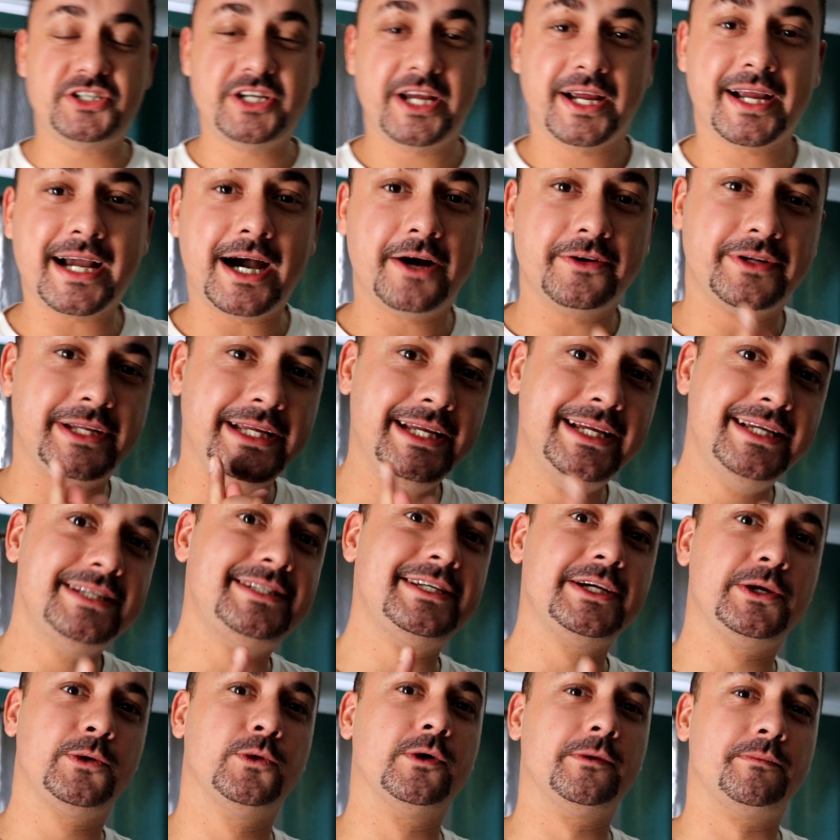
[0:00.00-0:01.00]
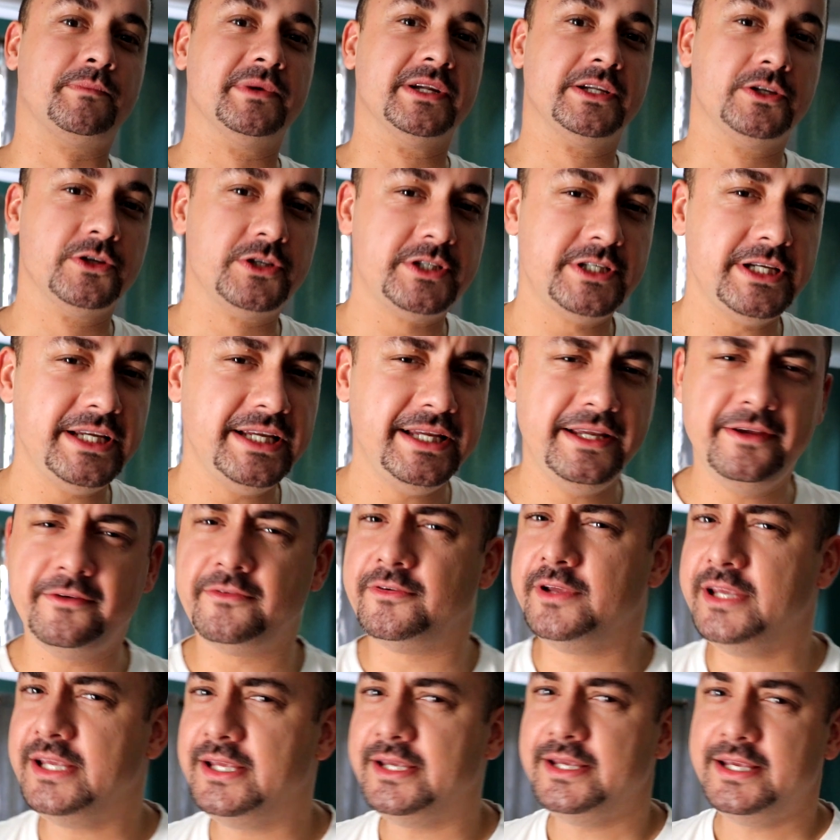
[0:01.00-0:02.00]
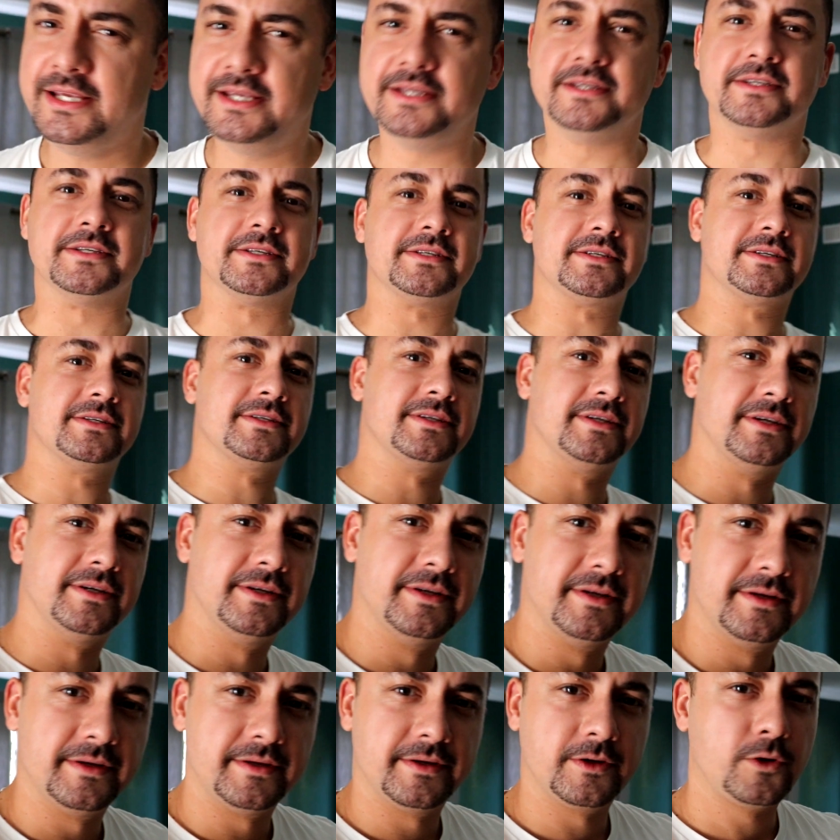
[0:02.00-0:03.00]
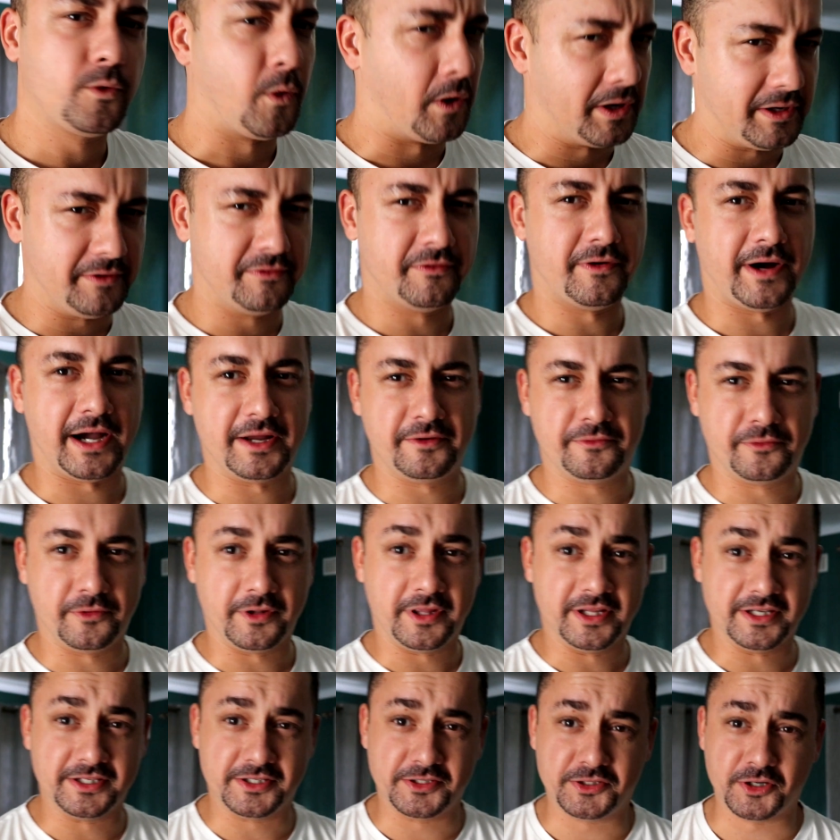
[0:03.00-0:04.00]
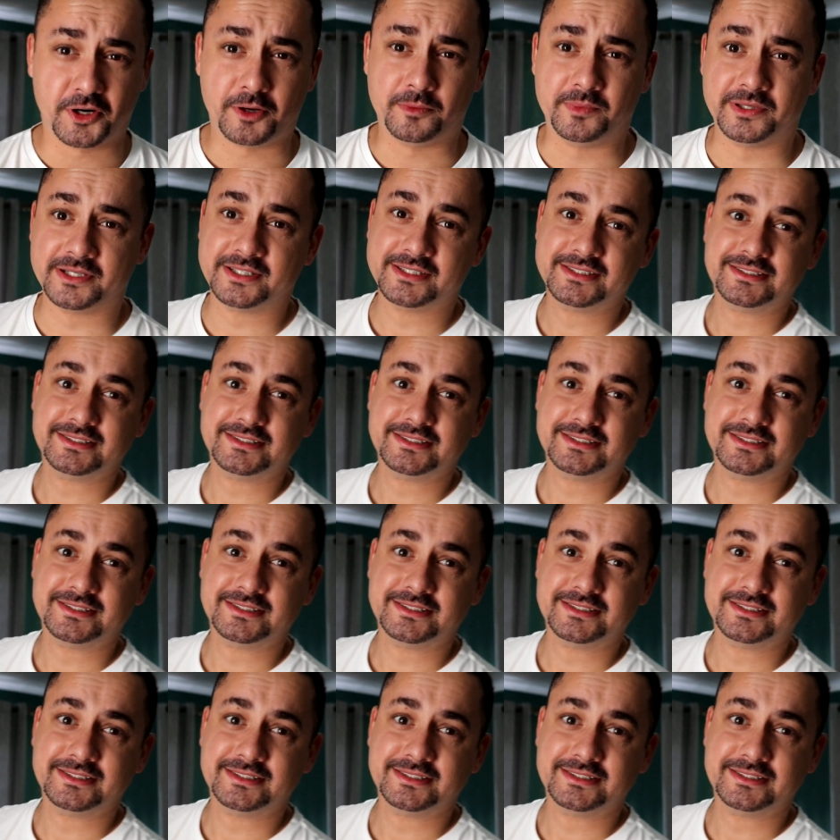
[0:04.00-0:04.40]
check out his equipment to see if he is qualified for this job.